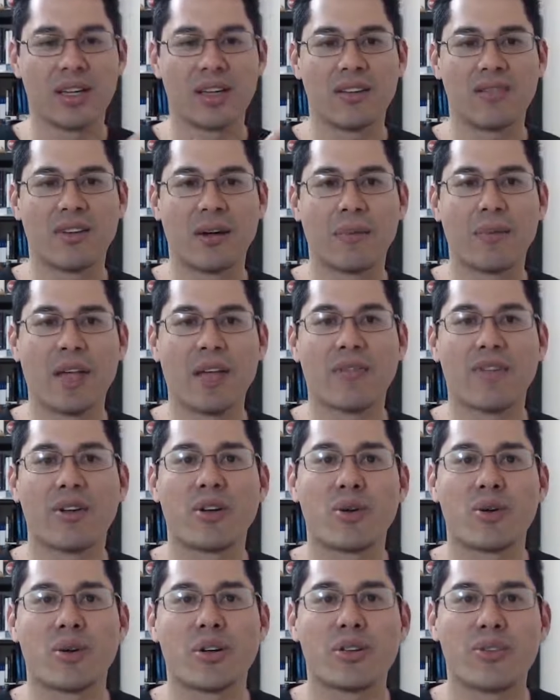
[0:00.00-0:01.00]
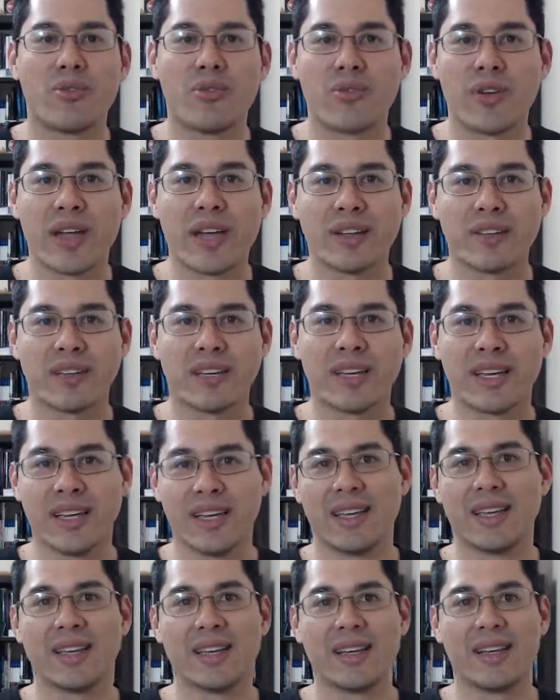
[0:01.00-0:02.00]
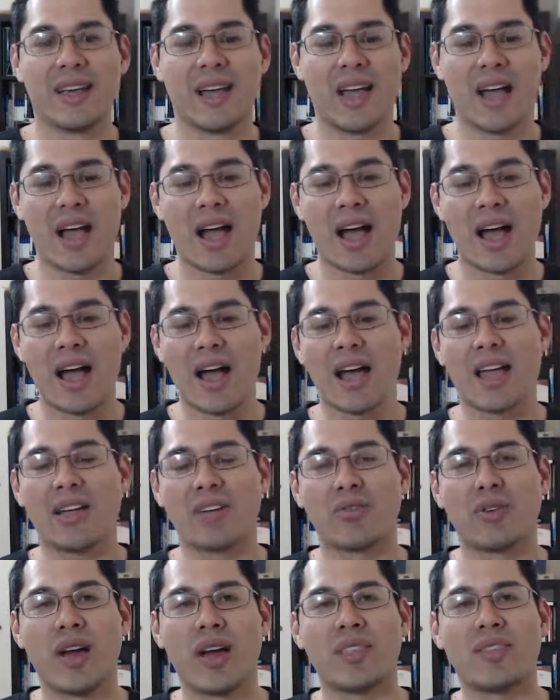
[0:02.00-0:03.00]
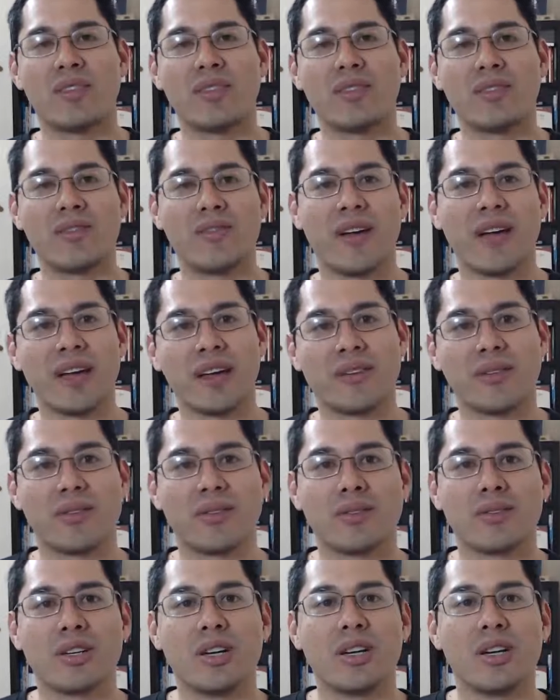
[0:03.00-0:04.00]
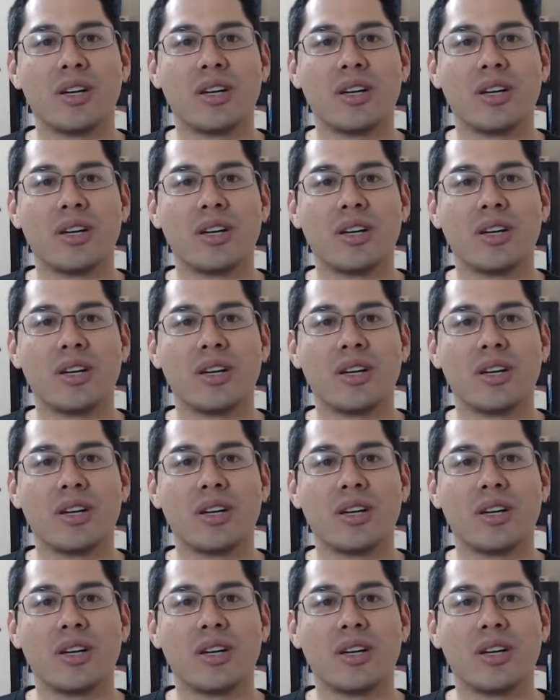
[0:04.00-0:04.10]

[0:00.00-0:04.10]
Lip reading: if I'm ever going to fail again, I rather failed